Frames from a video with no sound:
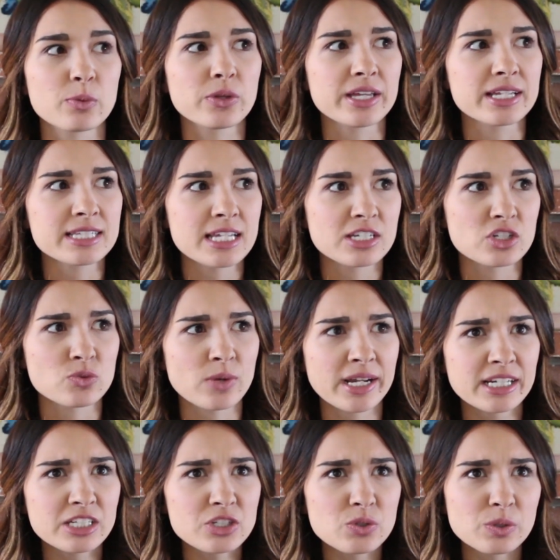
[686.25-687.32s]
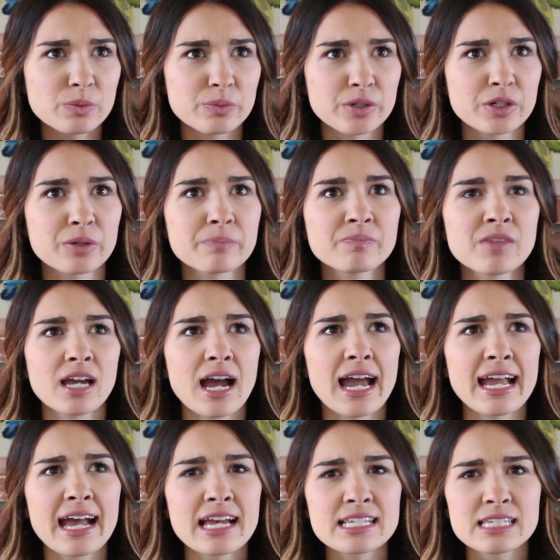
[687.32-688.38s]
Well, they sent us right into a room.
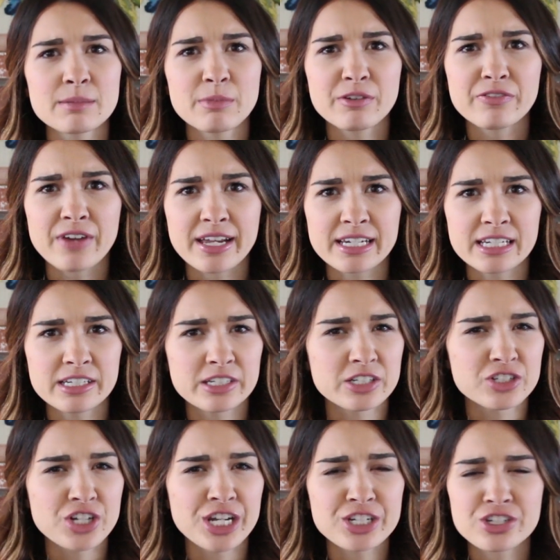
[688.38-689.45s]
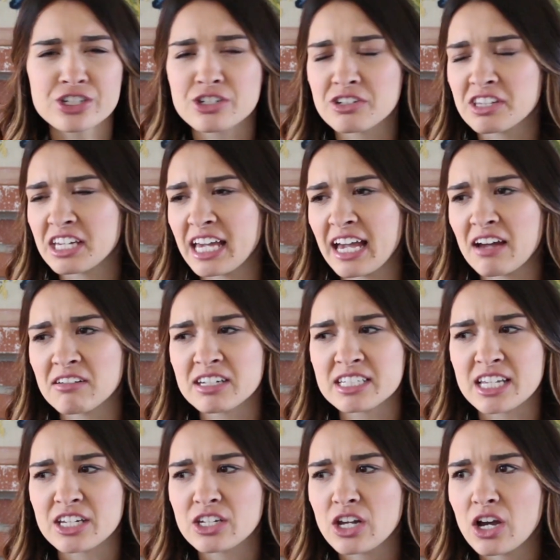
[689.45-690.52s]
I asked him if I needed to change into the gown. He
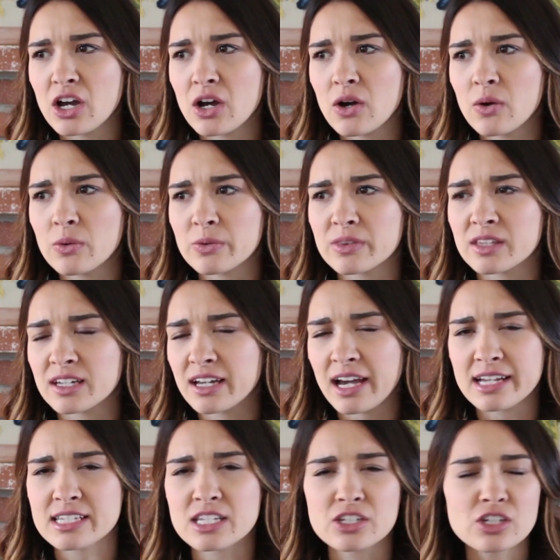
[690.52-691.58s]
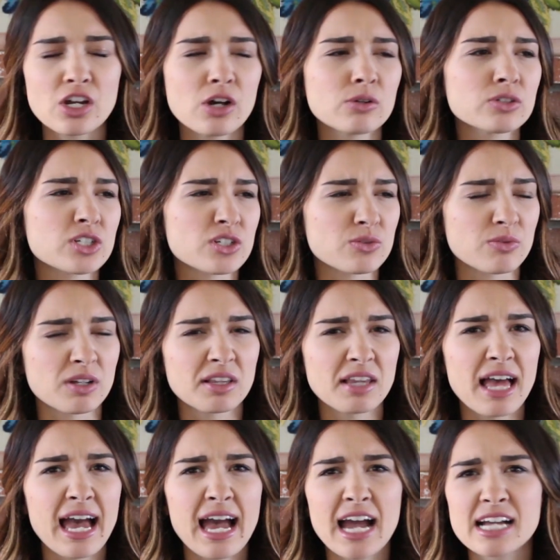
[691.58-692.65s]
said no. The guy said no, just
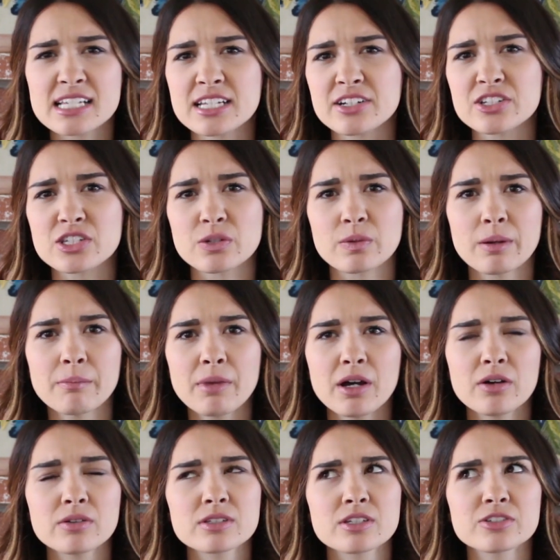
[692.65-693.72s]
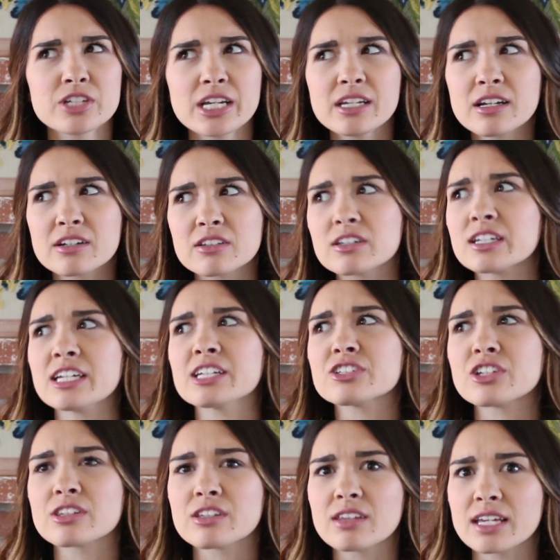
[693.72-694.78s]
relax. Here's the remote. So Jake and I are looking at each
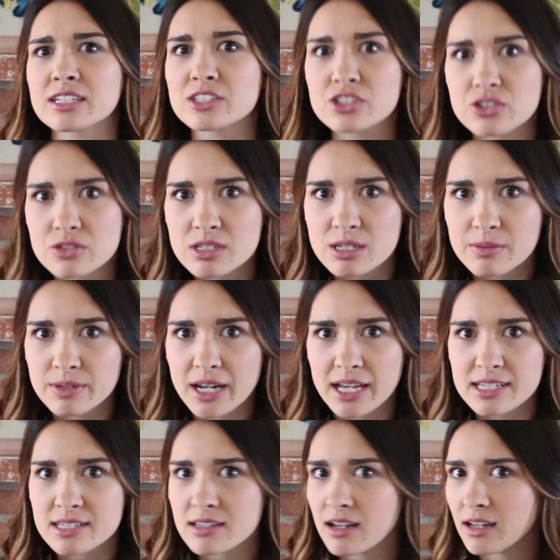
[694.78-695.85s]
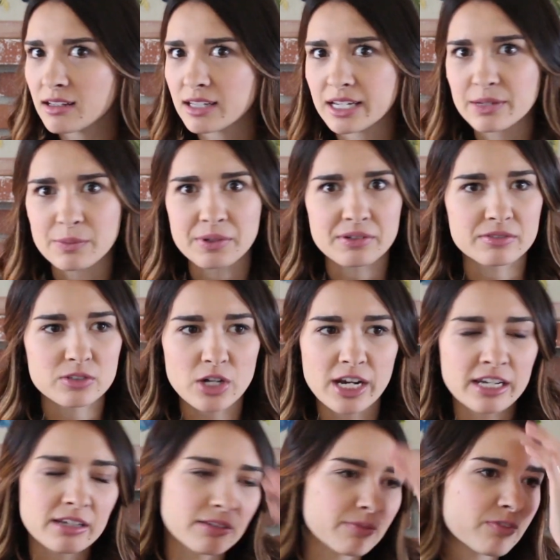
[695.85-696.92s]
other like, did you see what I saw? Like we were
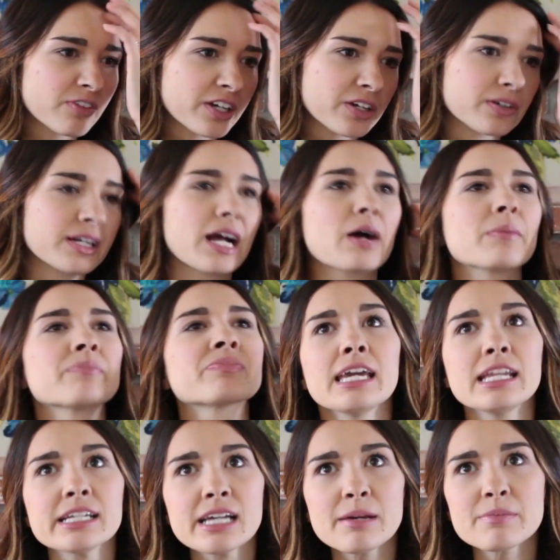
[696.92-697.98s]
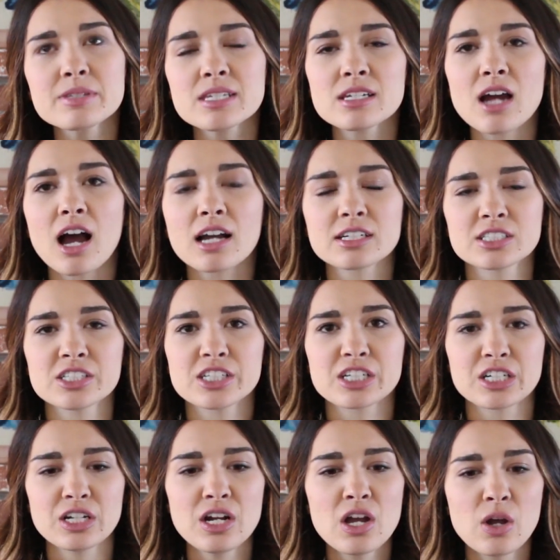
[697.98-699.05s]
trying to figure it out. In comes the
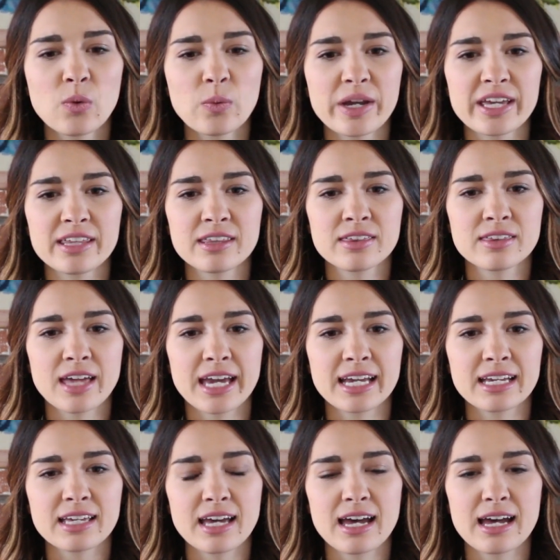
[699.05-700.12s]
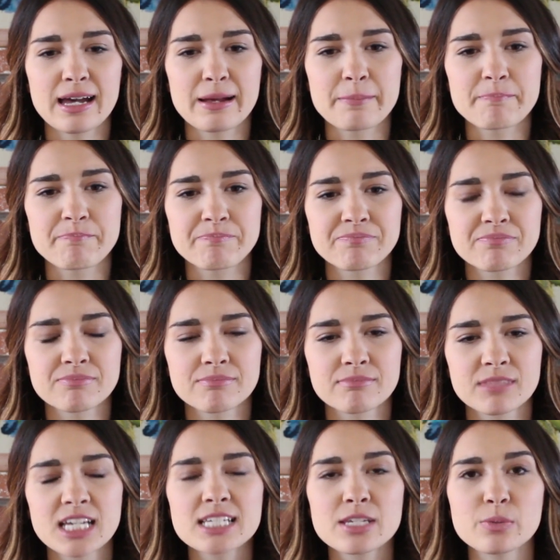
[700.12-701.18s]
doctor with like,
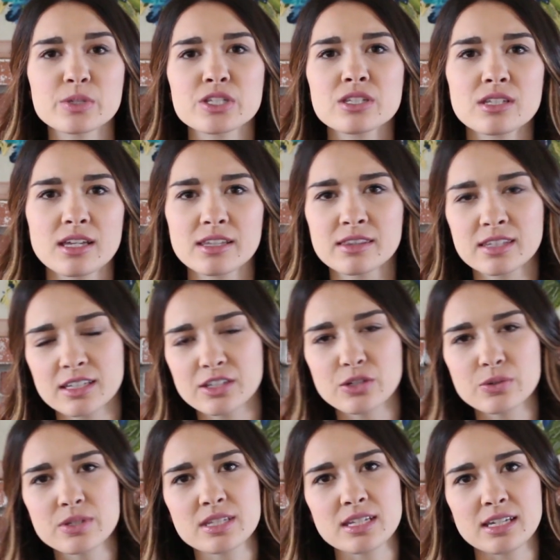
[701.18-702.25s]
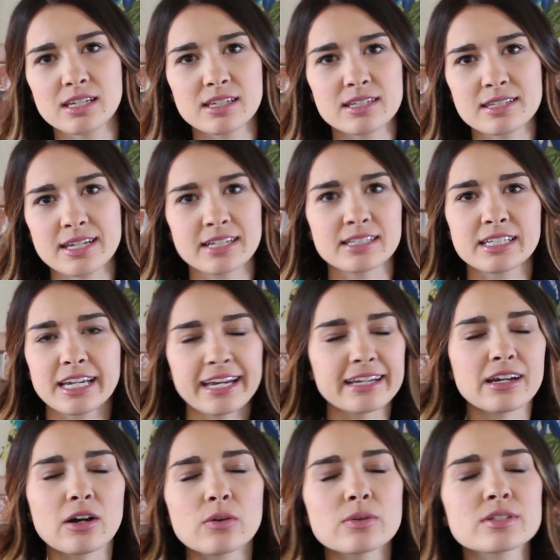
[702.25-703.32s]
because it was the UC San
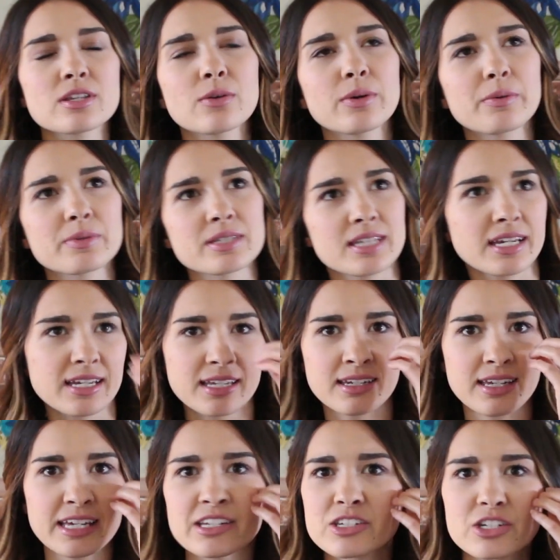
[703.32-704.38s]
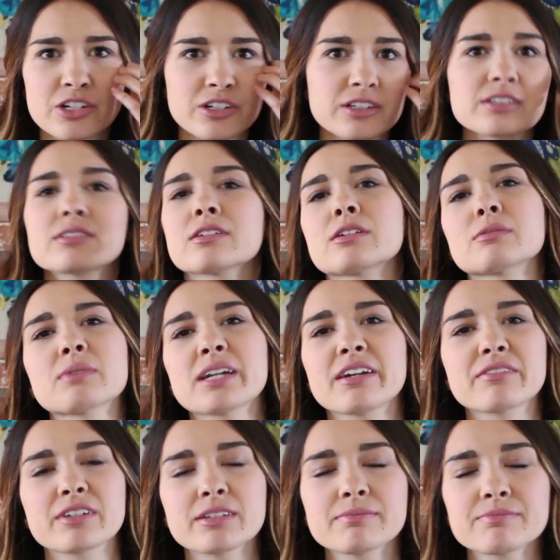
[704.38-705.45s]
Diego, so it was like an intern or
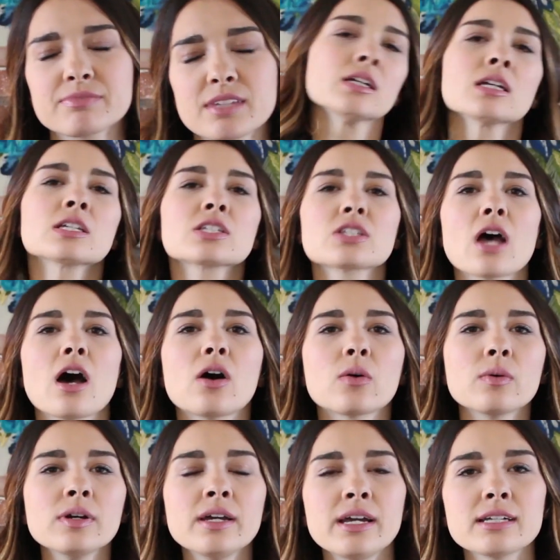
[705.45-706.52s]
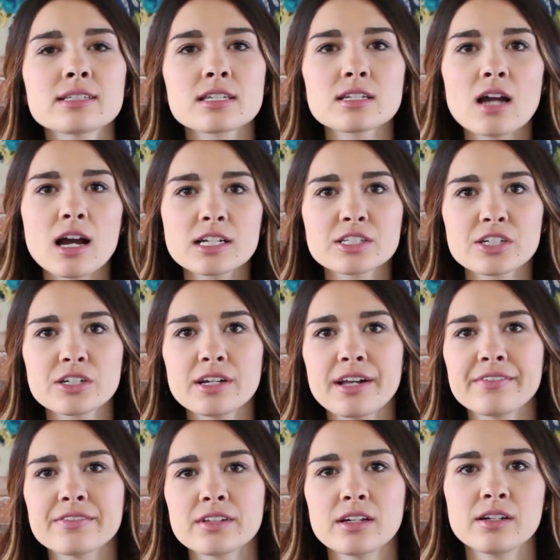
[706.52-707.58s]
whatever. So it's a doctor
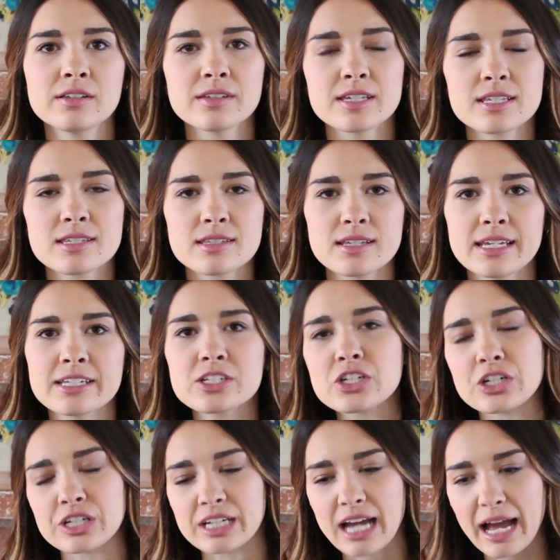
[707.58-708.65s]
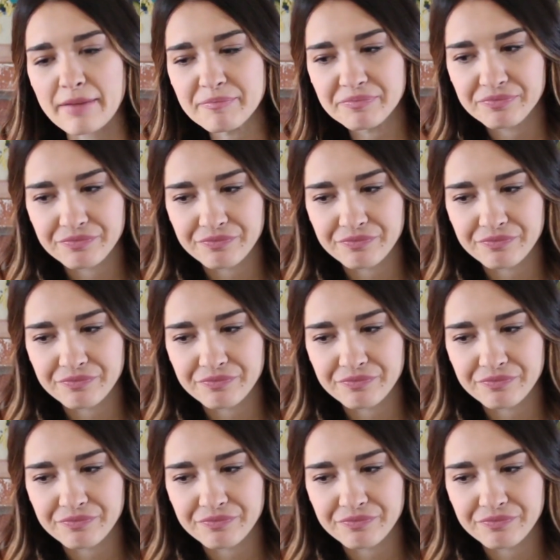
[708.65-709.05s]
and this intern guy.